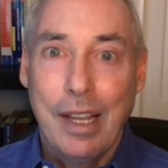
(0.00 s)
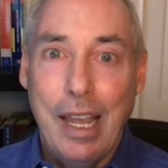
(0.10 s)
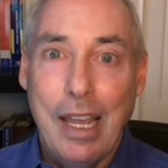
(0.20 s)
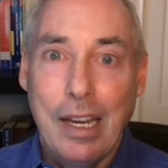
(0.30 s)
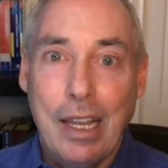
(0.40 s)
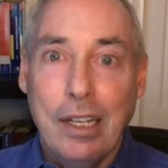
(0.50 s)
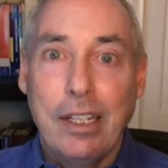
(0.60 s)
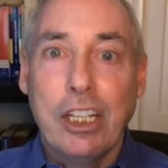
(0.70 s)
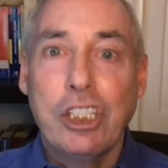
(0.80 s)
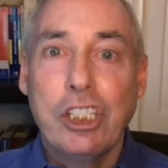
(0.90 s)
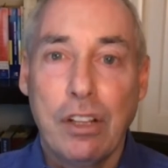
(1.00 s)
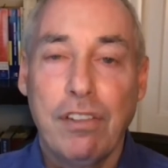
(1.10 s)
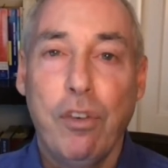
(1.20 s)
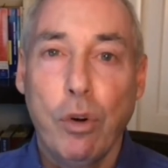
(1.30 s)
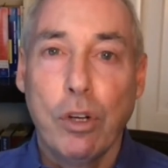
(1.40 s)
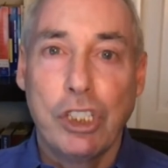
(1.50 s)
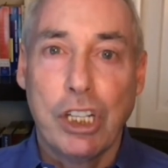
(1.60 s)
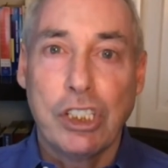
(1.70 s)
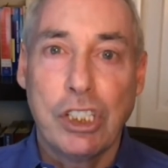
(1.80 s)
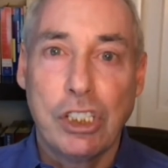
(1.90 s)
And in addition to the 4
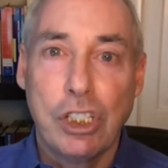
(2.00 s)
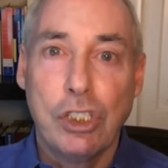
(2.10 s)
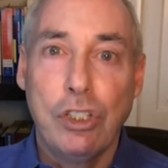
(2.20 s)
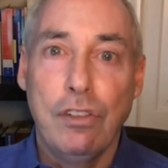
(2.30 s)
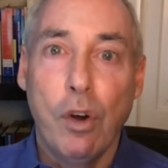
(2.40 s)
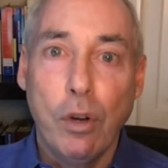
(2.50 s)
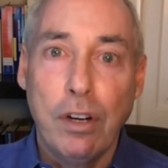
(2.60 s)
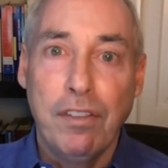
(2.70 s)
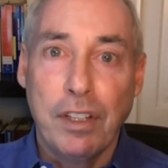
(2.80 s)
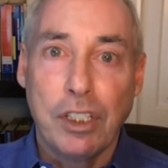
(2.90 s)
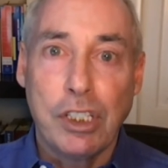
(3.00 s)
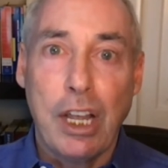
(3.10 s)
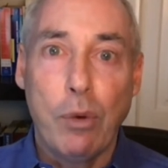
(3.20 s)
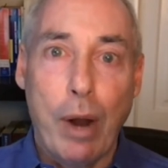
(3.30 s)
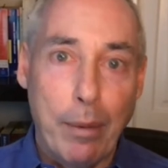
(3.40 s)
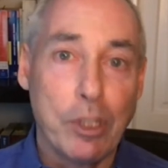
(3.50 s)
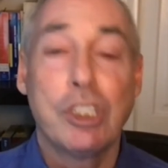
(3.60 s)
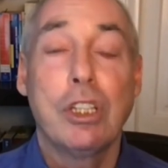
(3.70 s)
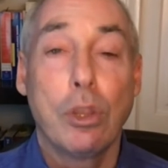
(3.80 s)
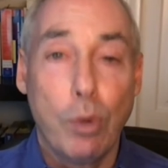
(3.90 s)
justices who voted for the stay, Roberts and
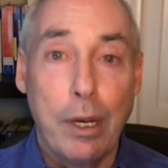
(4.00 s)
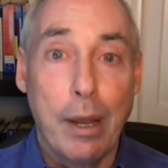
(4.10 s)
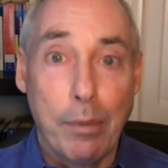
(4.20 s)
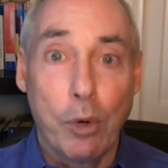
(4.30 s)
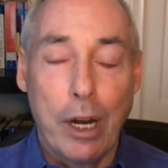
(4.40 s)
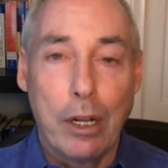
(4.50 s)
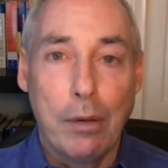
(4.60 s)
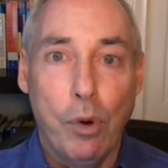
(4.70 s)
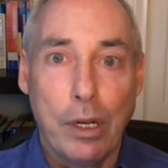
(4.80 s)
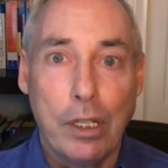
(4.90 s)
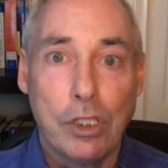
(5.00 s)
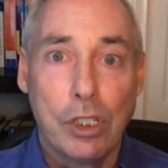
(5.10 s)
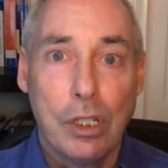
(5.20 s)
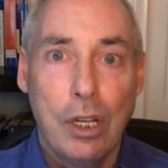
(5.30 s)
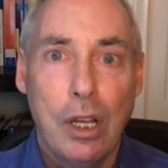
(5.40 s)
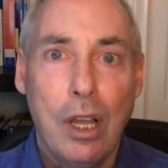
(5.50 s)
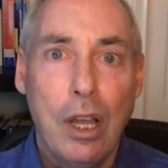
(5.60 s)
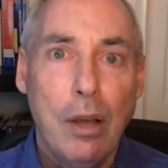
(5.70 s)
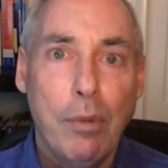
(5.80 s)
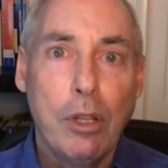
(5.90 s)
the 3 Democratic appointees,
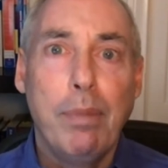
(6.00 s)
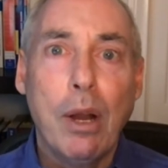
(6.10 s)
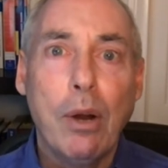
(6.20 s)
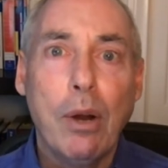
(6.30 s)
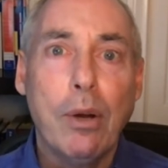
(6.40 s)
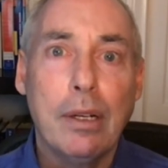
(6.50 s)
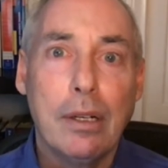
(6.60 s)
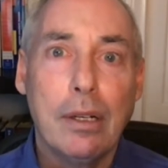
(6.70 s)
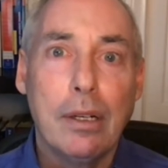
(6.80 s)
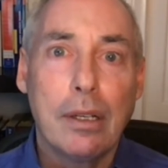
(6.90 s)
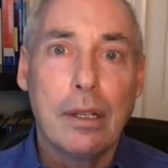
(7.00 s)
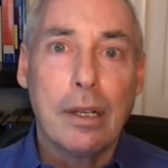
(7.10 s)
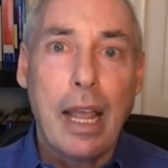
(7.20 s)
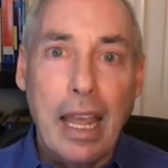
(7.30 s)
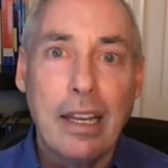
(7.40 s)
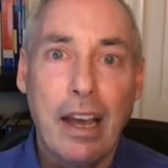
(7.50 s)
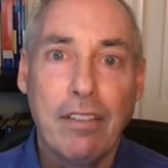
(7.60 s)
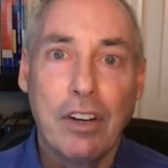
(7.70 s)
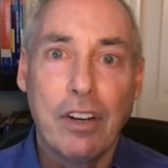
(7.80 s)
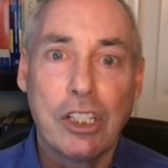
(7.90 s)
both Barrett and
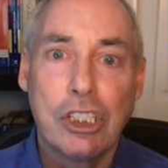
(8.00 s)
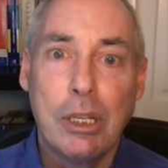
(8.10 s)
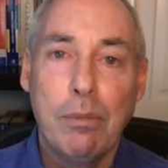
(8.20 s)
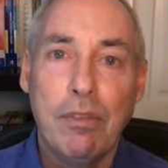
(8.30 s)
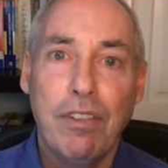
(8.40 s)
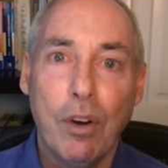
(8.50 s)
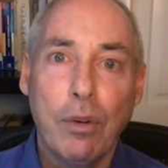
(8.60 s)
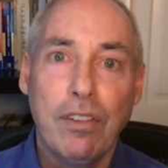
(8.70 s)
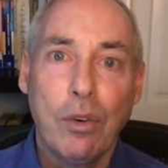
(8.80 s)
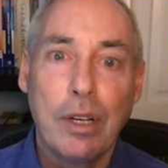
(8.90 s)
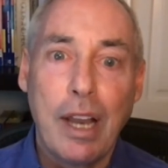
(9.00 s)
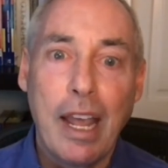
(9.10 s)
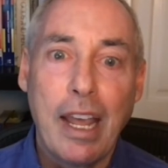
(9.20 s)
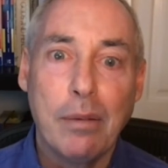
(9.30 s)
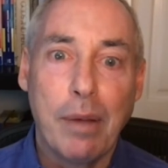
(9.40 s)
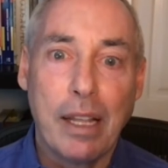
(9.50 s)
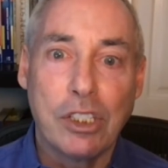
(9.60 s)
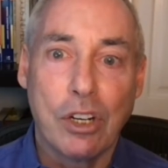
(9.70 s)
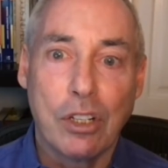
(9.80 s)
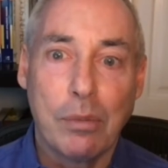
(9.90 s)
Kavanaugh seemed very, very taken by this
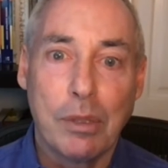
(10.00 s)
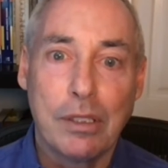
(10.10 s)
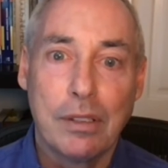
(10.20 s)
argument.